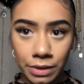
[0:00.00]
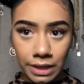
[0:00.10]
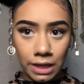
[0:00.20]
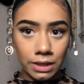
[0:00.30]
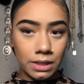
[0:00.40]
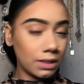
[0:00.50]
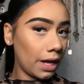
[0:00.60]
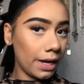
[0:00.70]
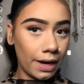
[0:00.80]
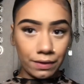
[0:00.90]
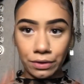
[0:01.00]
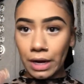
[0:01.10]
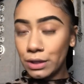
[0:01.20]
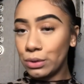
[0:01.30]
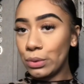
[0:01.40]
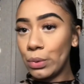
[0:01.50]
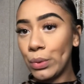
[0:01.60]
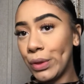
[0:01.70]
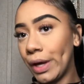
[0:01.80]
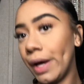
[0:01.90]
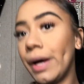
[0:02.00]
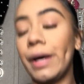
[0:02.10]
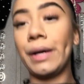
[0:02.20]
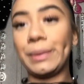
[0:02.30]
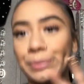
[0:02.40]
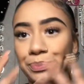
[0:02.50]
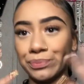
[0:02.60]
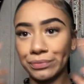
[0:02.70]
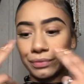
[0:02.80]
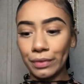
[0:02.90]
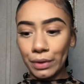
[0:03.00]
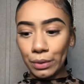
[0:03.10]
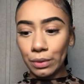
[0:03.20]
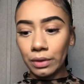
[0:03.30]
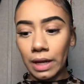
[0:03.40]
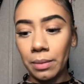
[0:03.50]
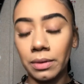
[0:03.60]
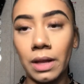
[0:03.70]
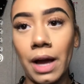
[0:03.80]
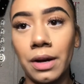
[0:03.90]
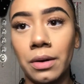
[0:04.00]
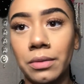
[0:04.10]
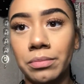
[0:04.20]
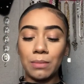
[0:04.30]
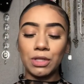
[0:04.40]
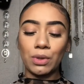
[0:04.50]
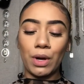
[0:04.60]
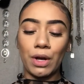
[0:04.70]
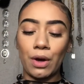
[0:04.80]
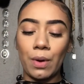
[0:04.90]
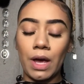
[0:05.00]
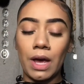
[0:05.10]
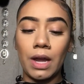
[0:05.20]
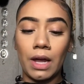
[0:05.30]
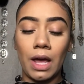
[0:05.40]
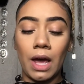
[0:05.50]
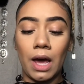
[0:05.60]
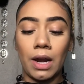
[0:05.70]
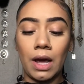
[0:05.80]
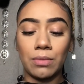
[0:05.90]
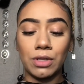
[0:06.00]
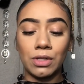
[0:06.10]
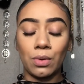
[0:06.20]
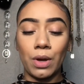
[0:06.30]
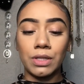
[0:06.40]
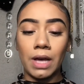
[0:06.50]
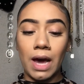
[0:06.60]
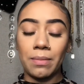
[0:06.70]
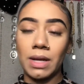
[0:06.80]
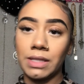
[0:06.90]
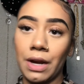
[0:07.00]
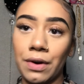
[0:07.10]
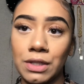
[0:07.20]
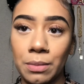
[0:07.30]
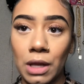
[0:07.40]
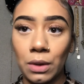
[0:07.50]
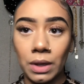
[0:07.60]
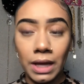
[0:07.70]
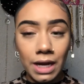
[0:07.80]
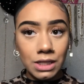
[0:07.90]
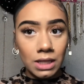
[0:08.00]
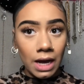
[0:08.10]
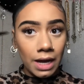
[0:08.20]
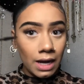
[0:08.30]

that looks like after I do the nude liner. I'm just going to go ahead and I'm just going to add mascara to my lower lash line.